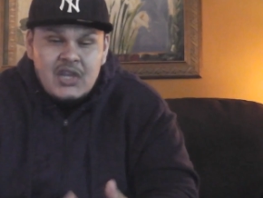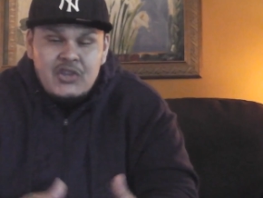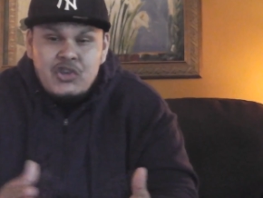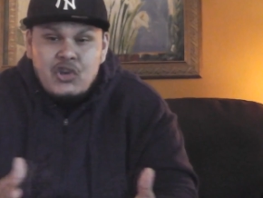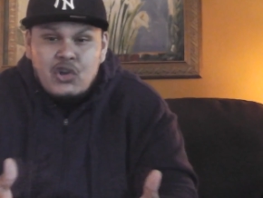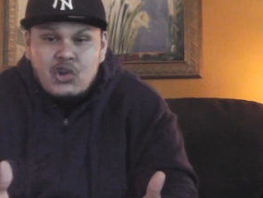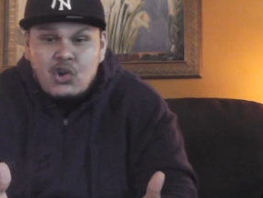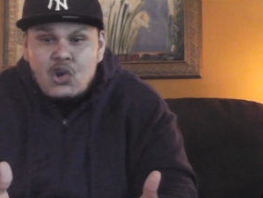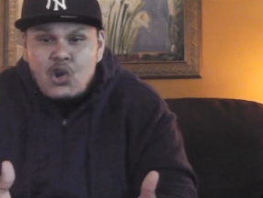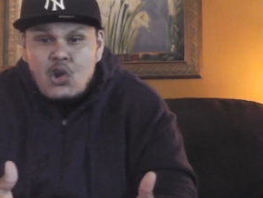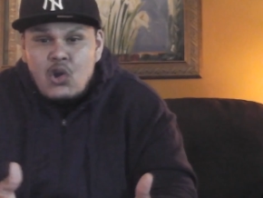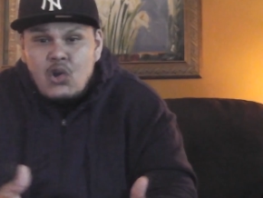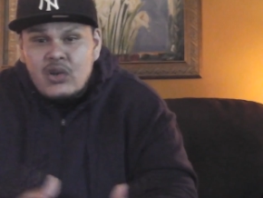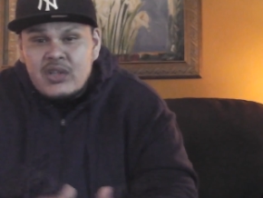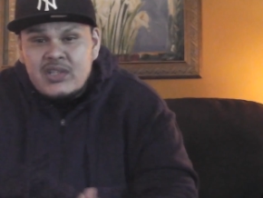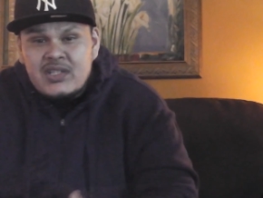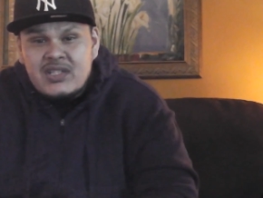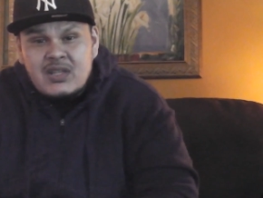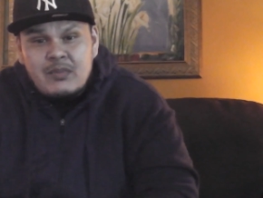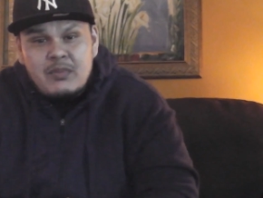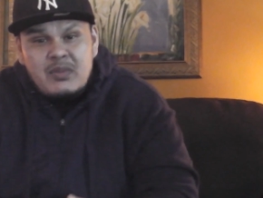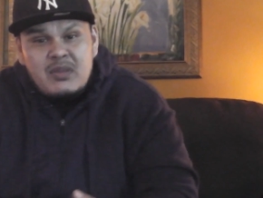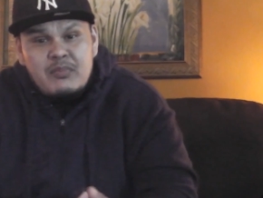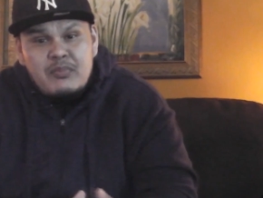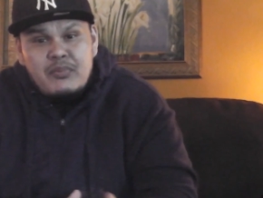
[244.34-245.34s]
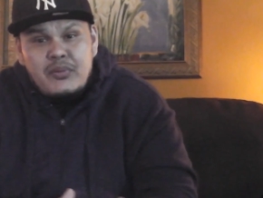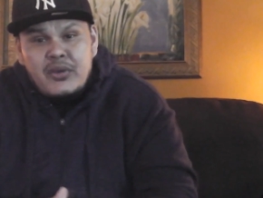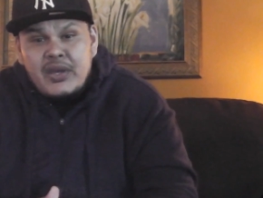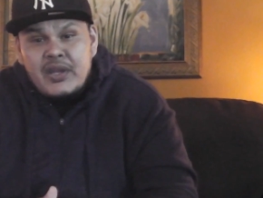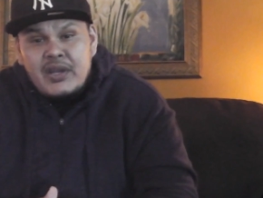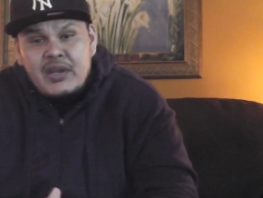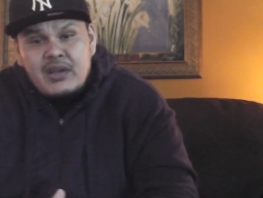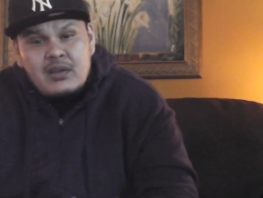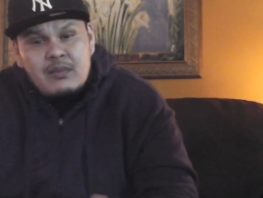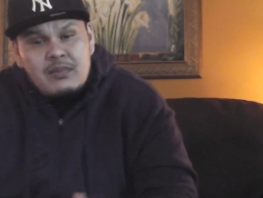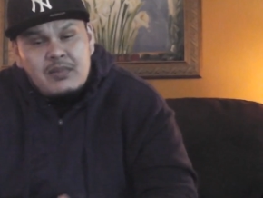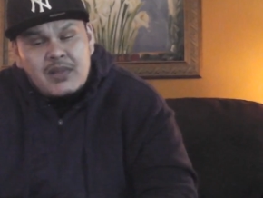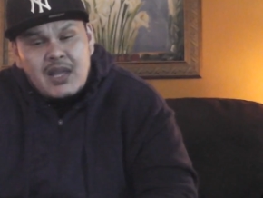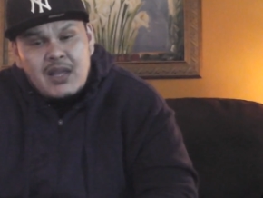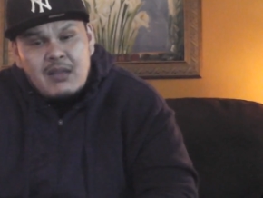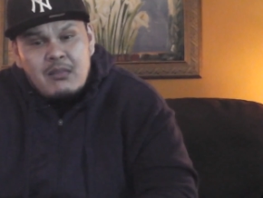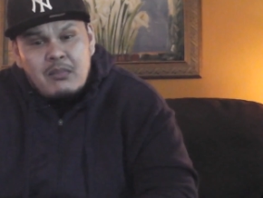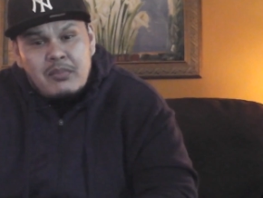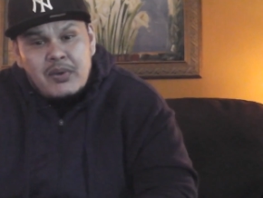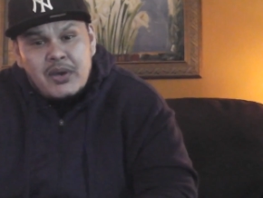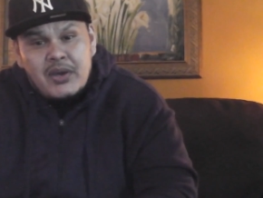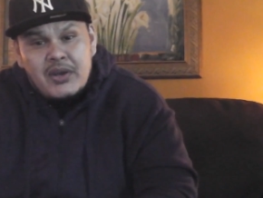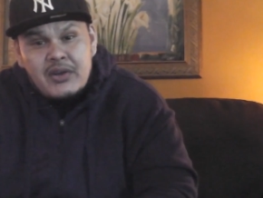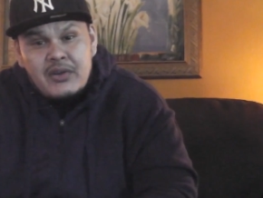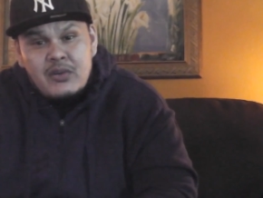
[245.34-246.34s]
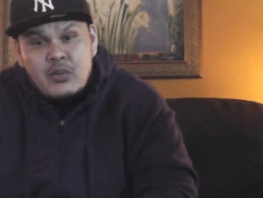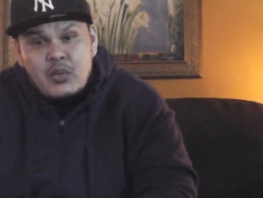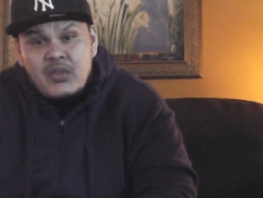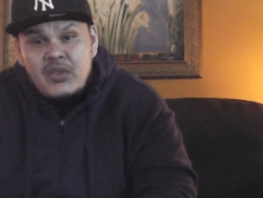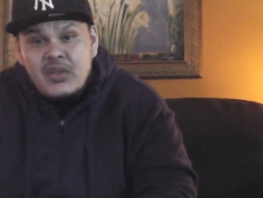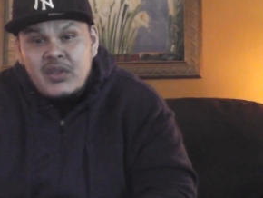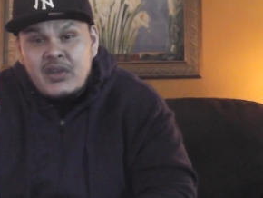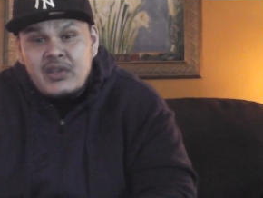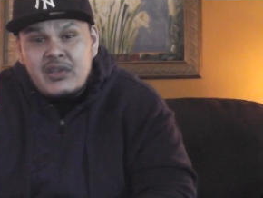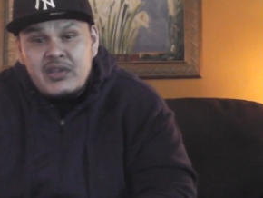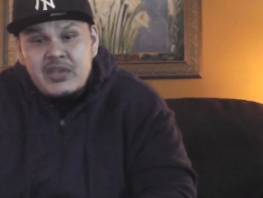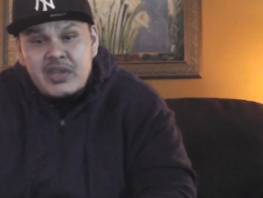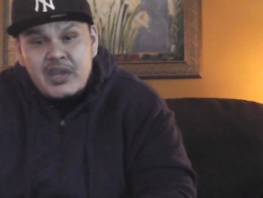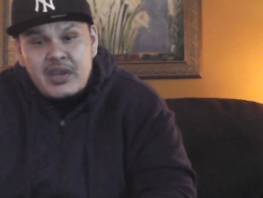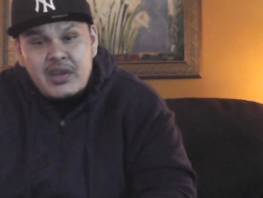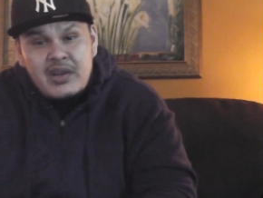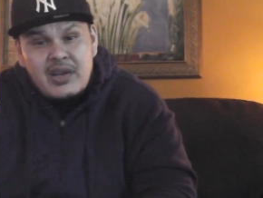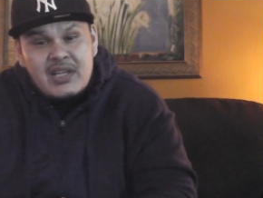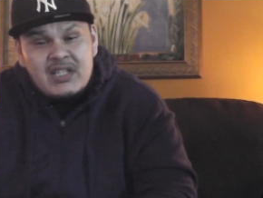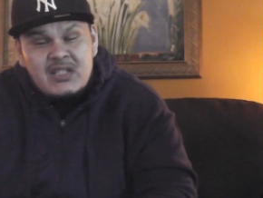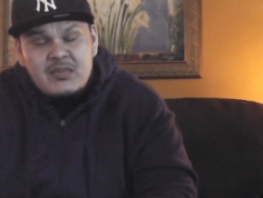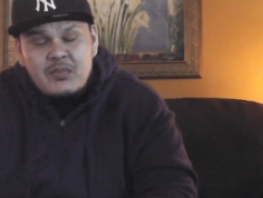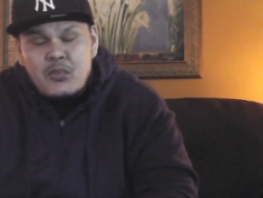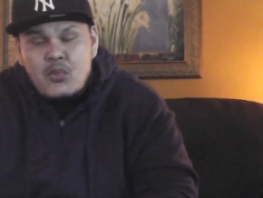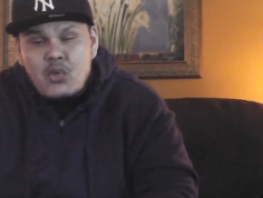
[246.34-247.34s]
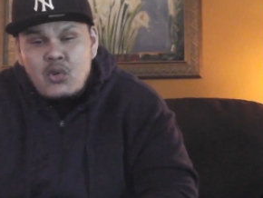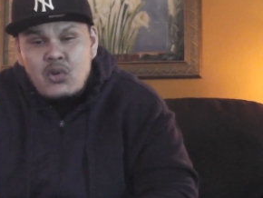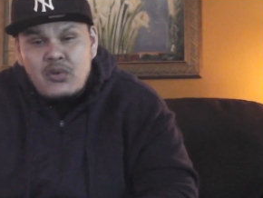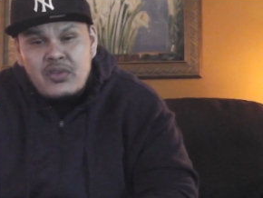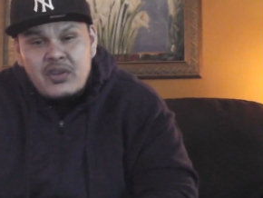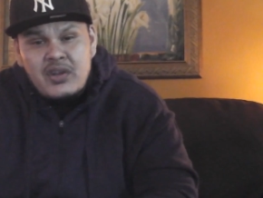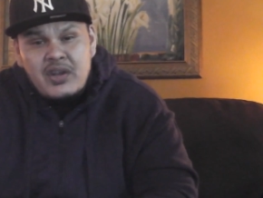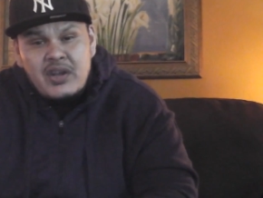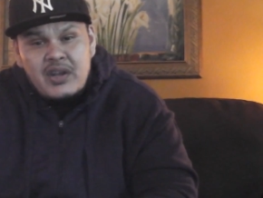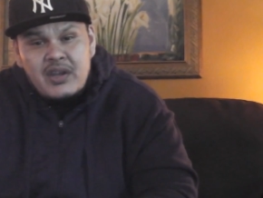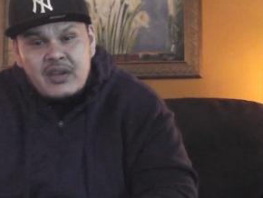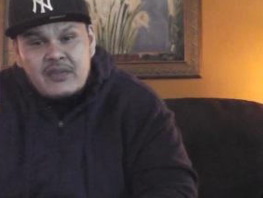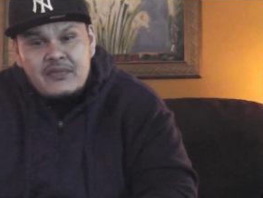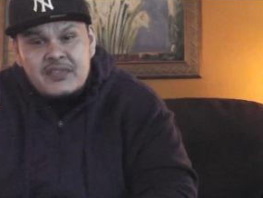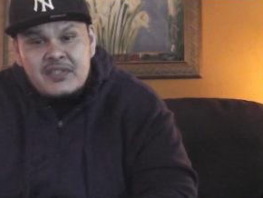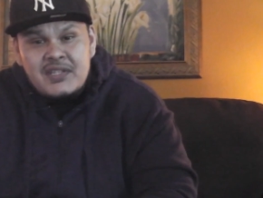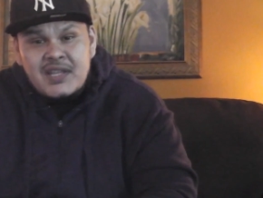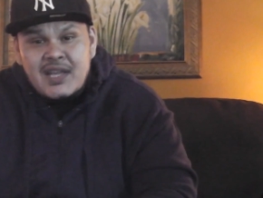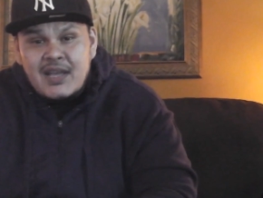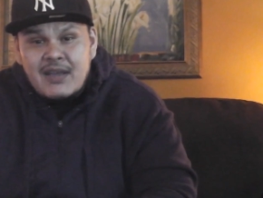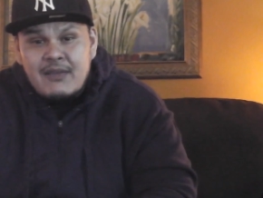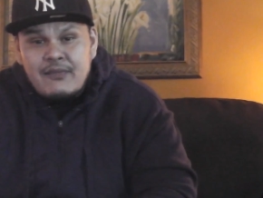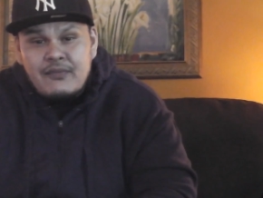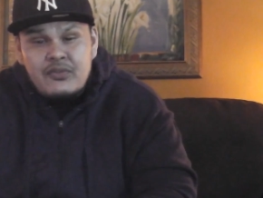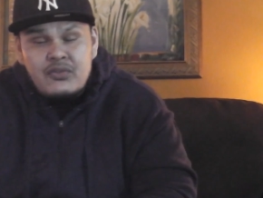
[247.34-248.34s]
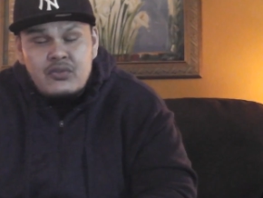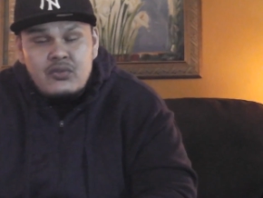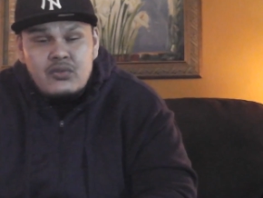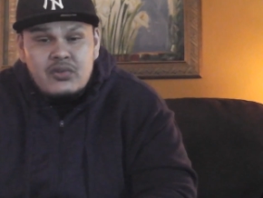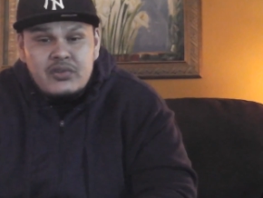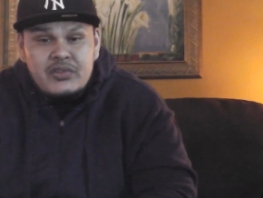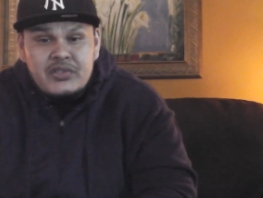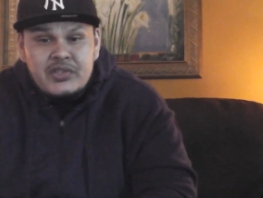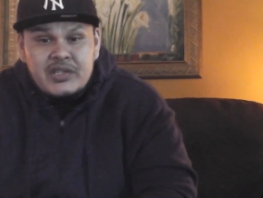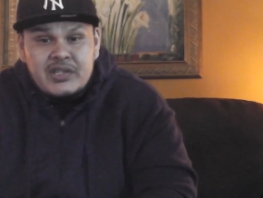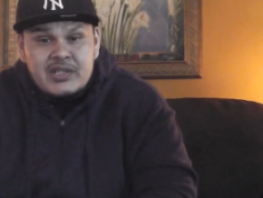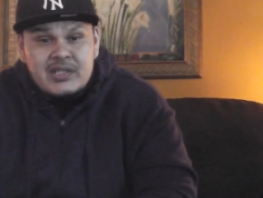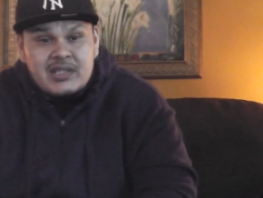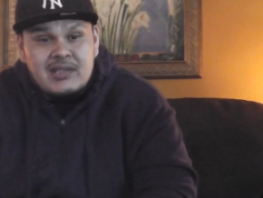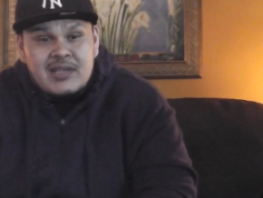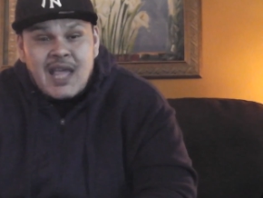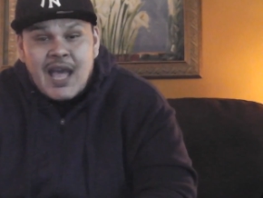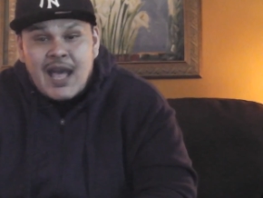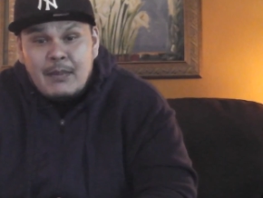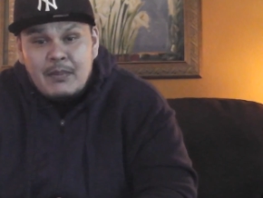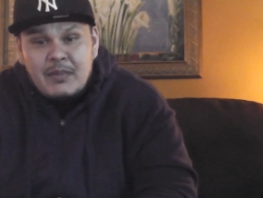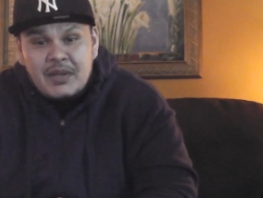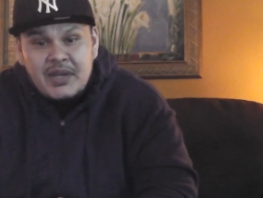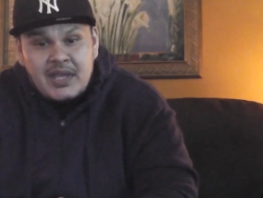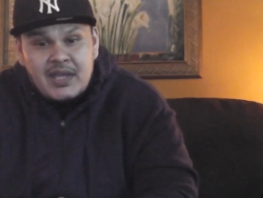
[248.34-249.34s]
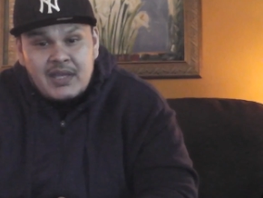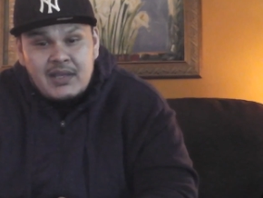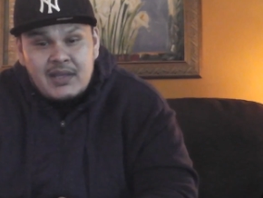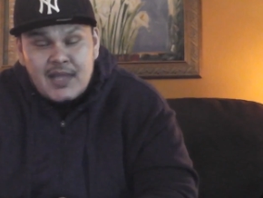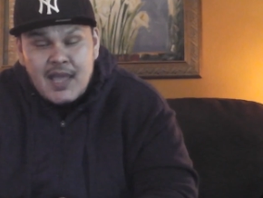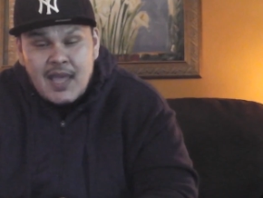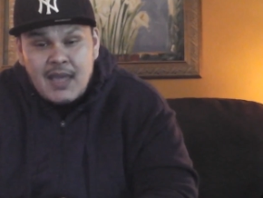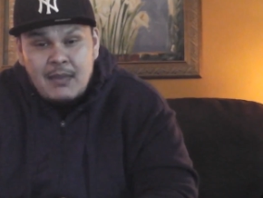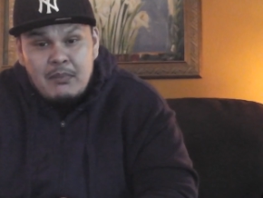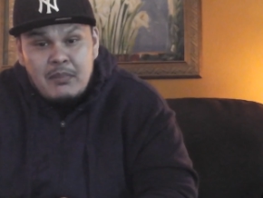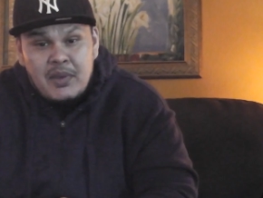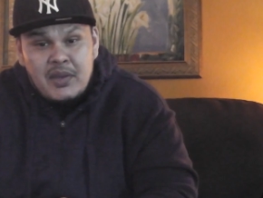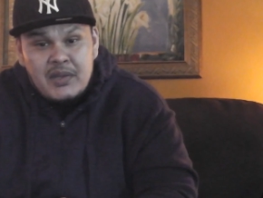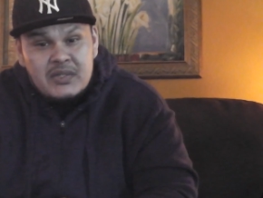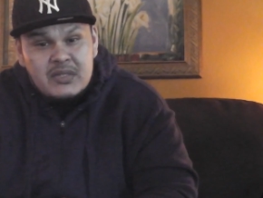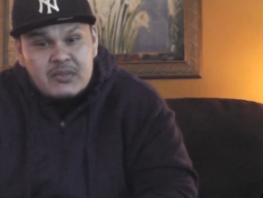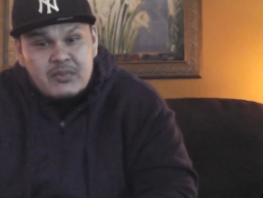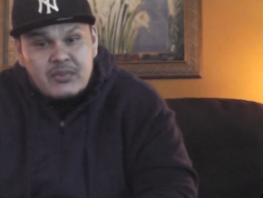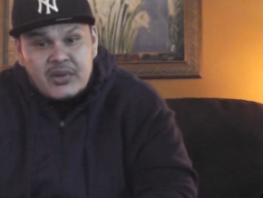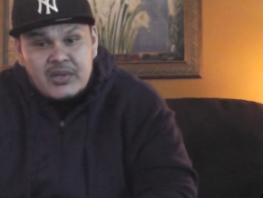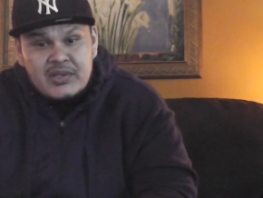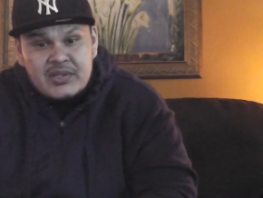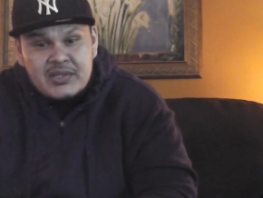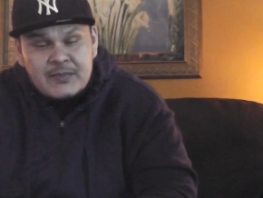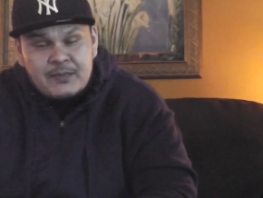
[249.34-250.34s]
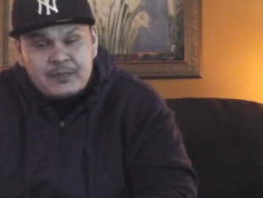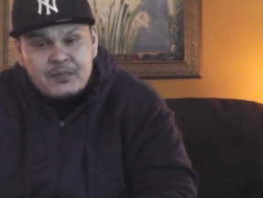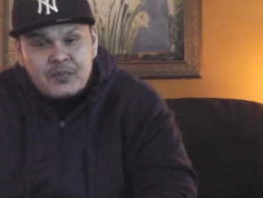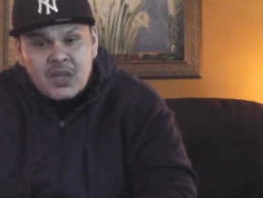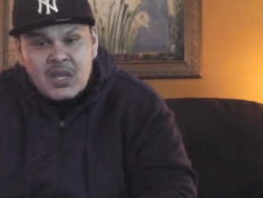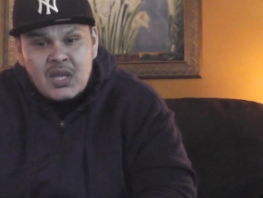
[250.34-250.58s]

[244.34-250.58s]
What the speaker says: your goal is to be putting up like butter within a year. That's more than enough time for you to just dominate that bench press.